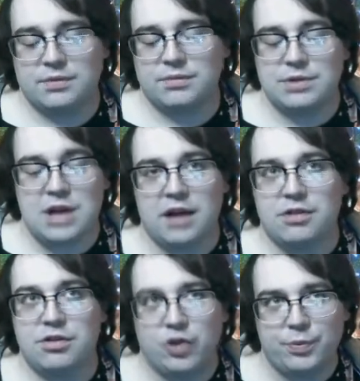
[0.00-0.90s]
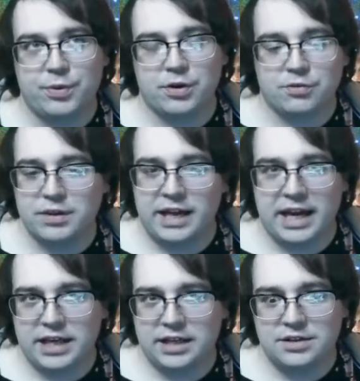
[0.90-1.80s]
not super
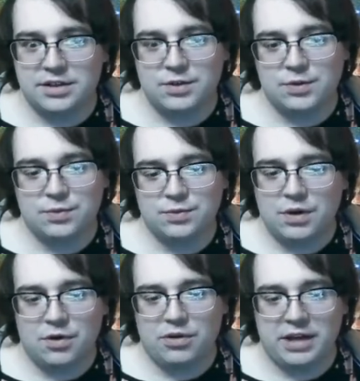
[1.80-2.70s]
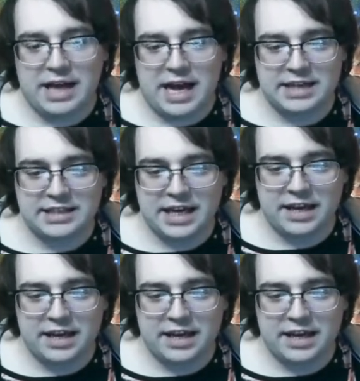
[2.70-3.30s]
related to the whole Hecate.